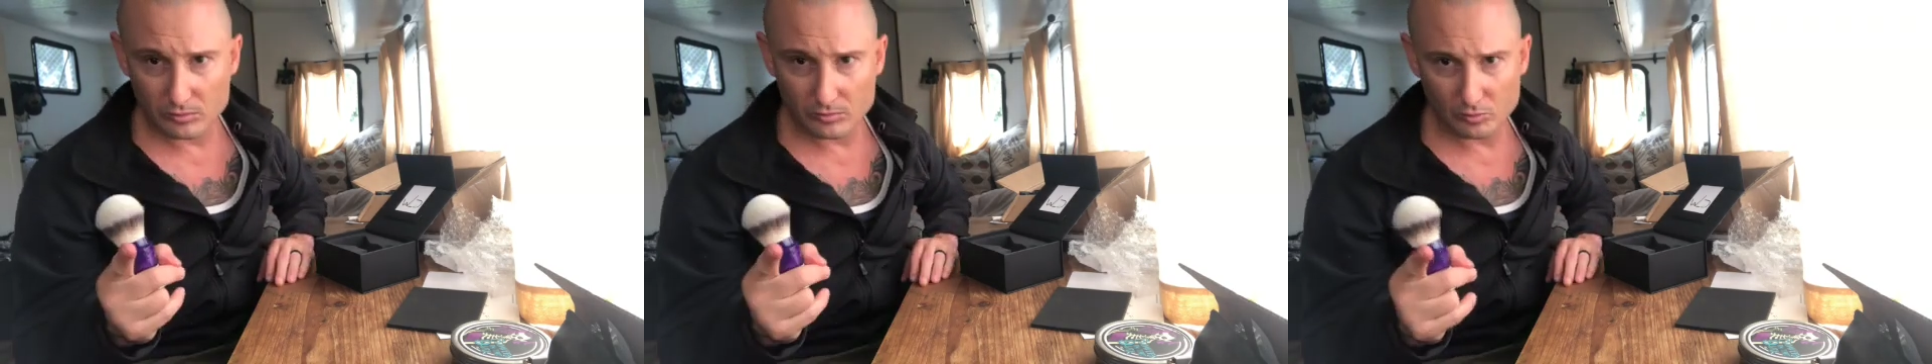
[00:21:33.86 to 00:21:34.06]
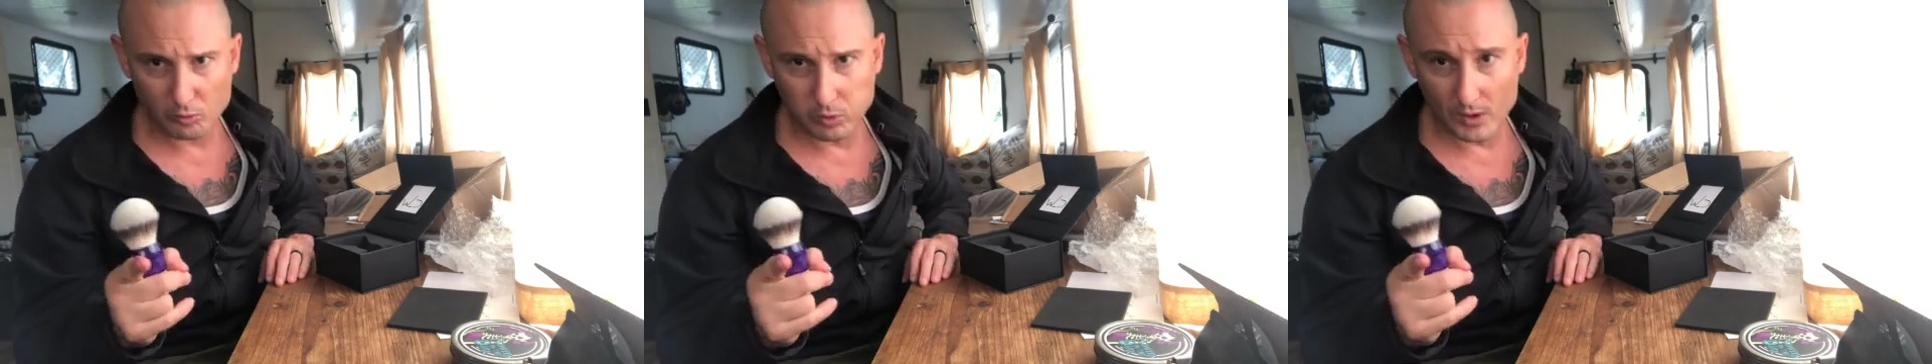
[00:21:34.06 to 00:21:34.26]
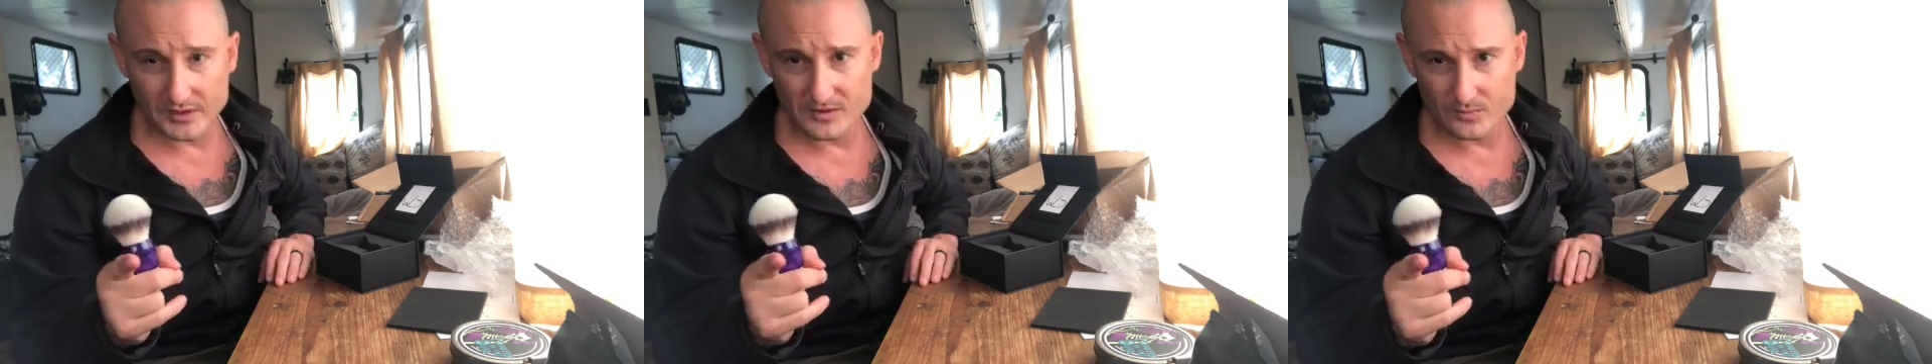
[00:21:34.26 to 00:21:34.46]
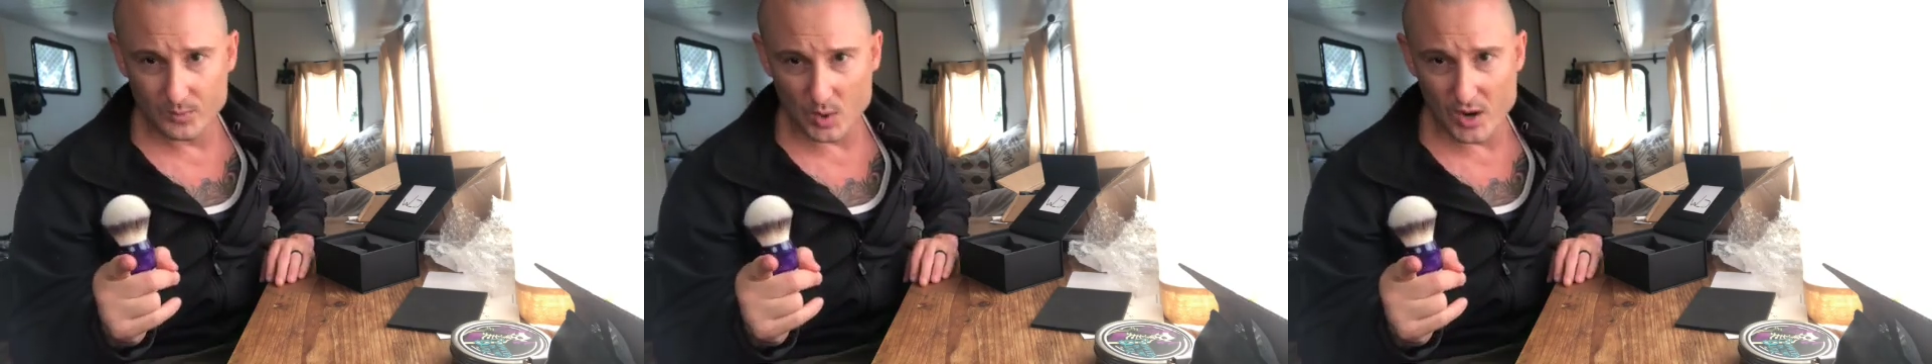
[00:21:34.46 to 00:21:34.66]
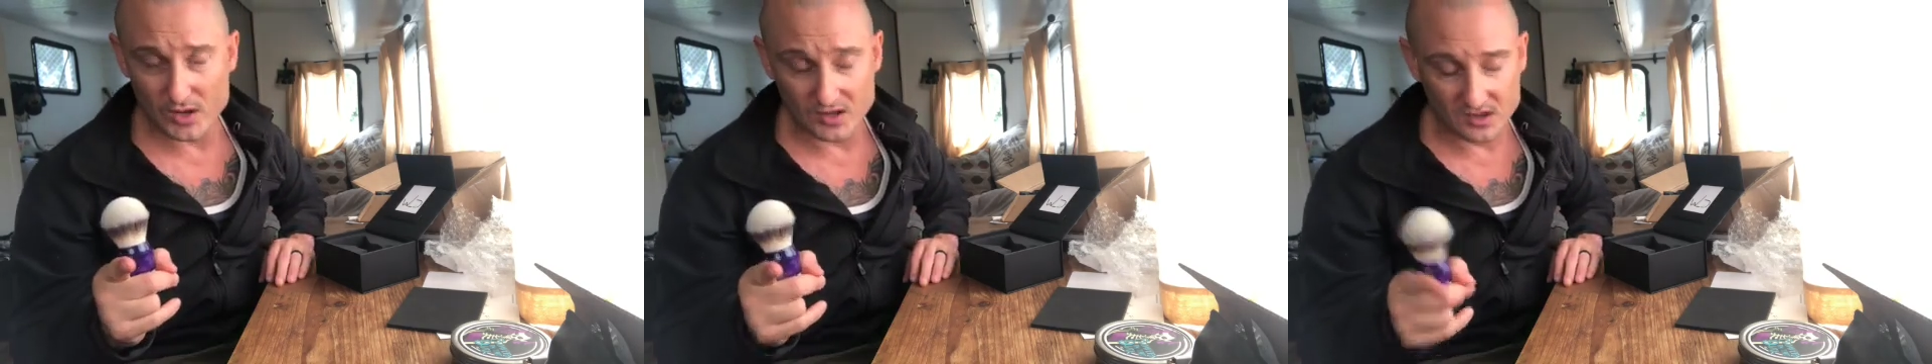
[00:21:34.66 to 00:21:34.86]
what do you
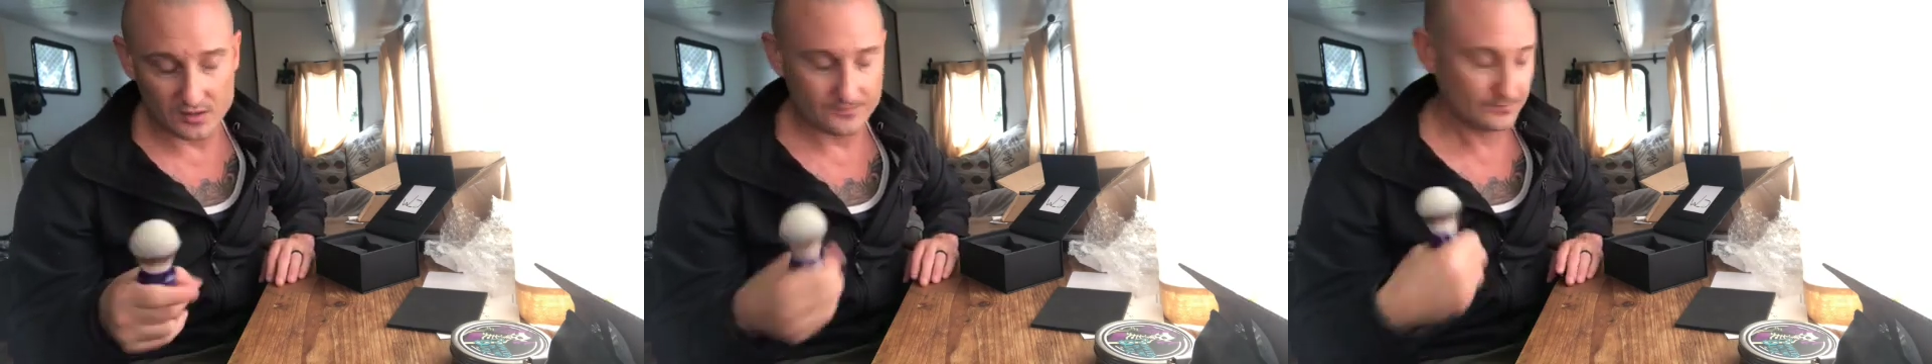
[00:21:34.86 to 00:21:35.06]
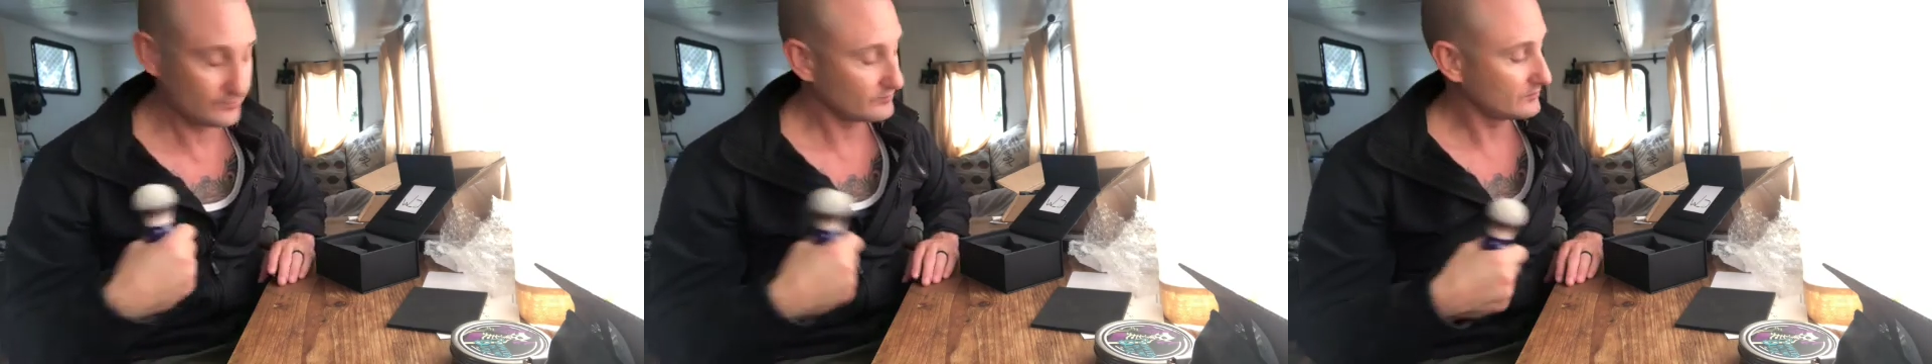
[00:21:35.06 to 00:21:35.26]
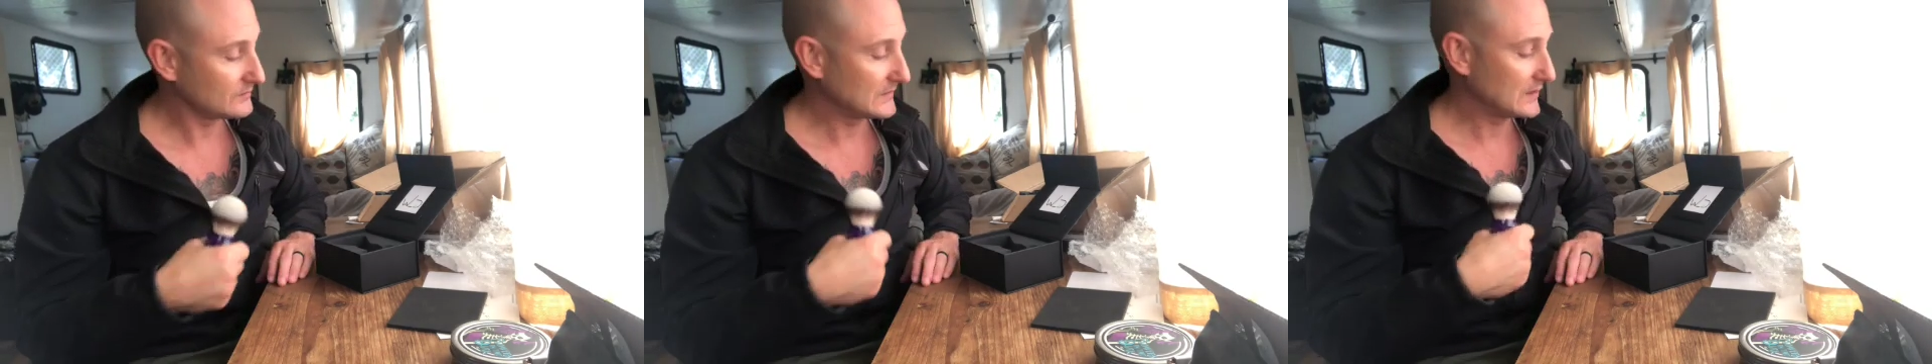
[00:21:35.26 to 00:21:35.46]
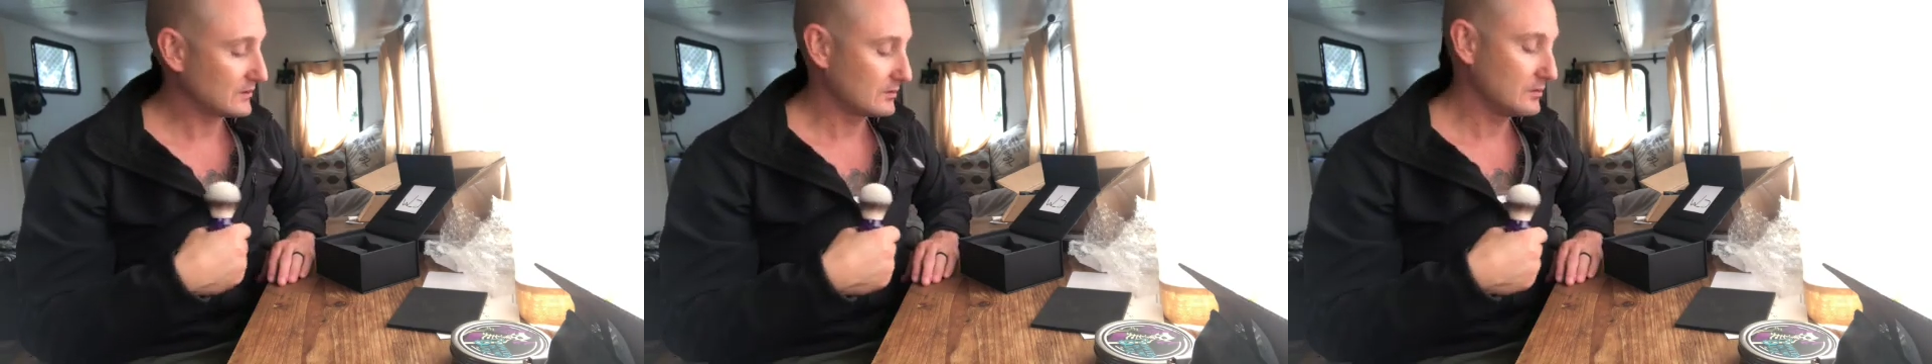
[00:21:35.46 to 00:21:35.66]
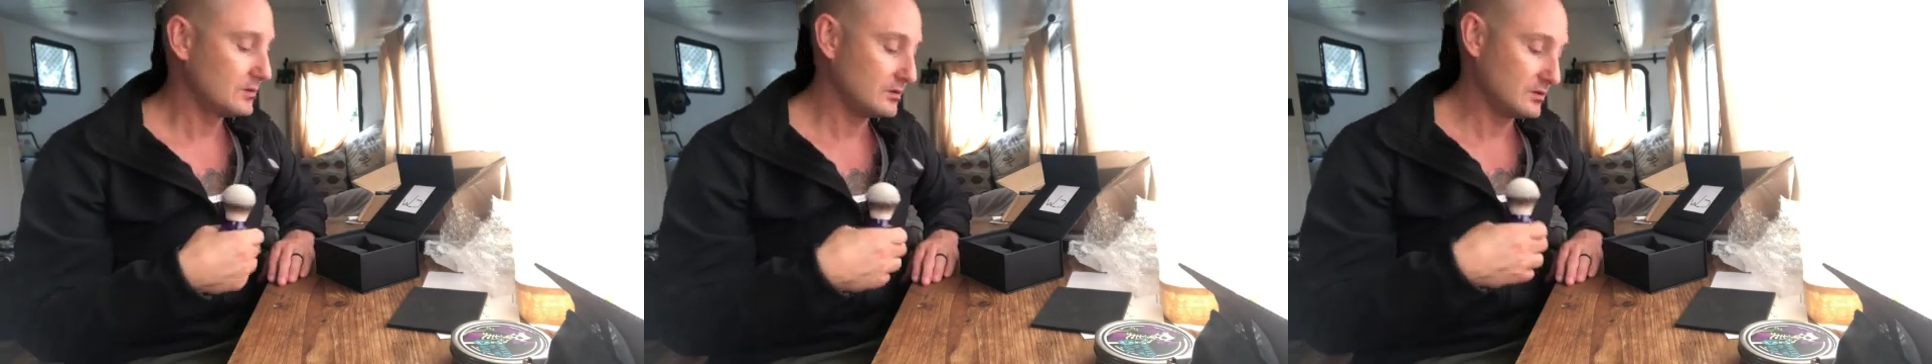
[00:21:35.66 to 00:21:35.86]
bring?
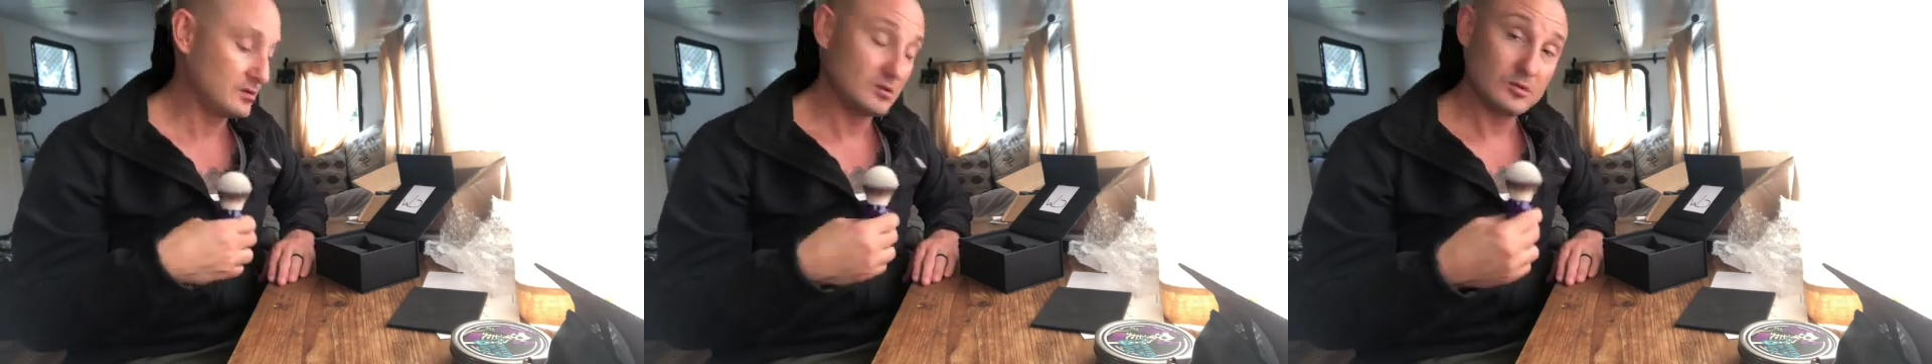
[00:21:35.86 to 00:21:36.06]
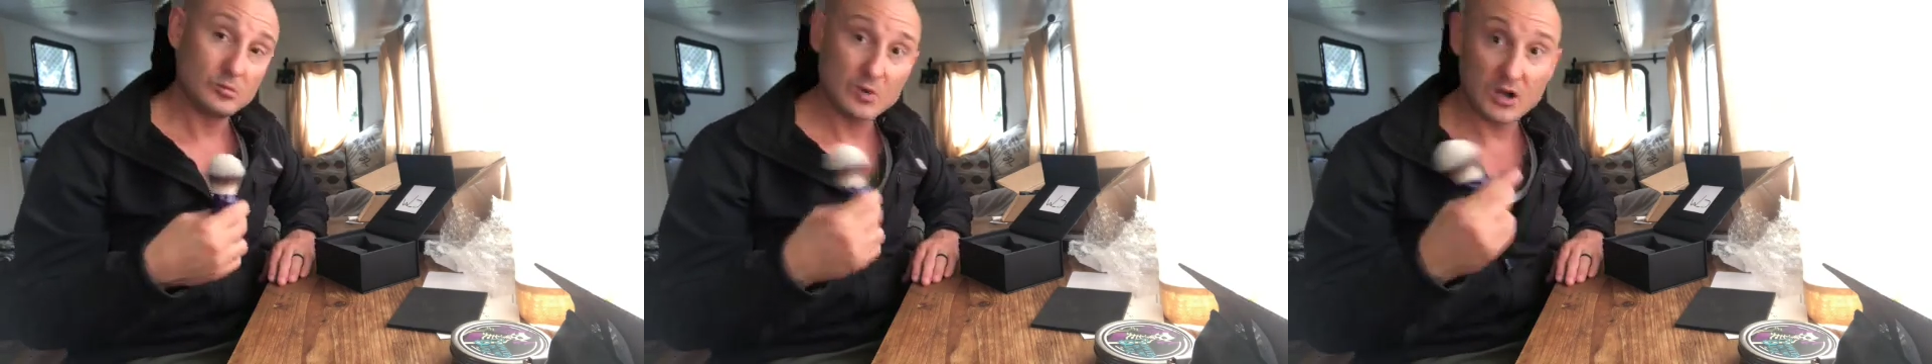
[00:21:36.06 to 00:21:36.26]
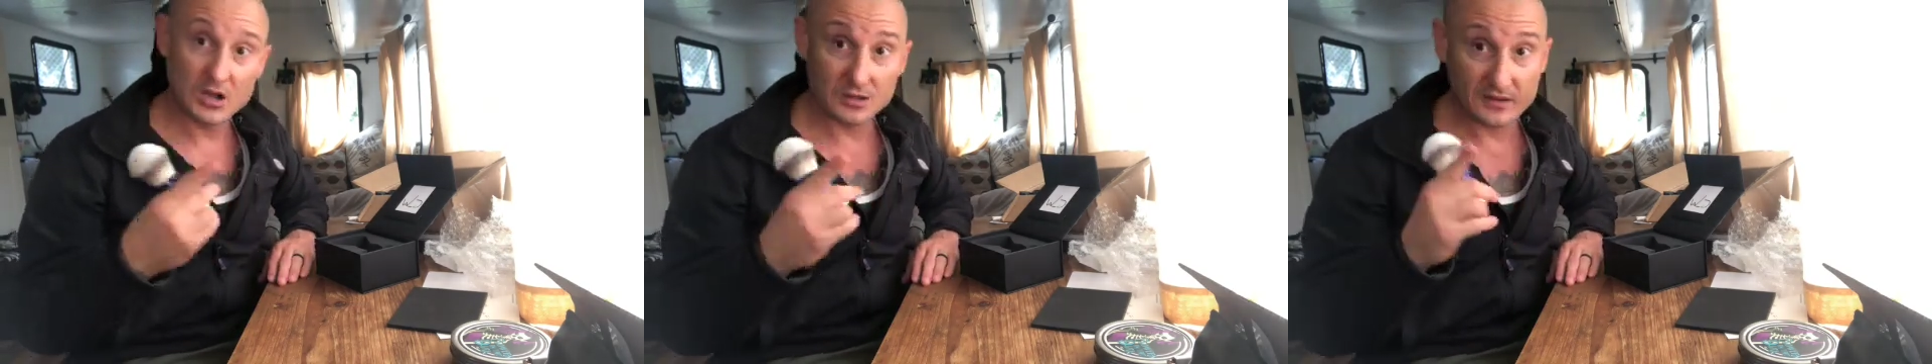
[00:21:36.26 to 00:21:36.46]
Well,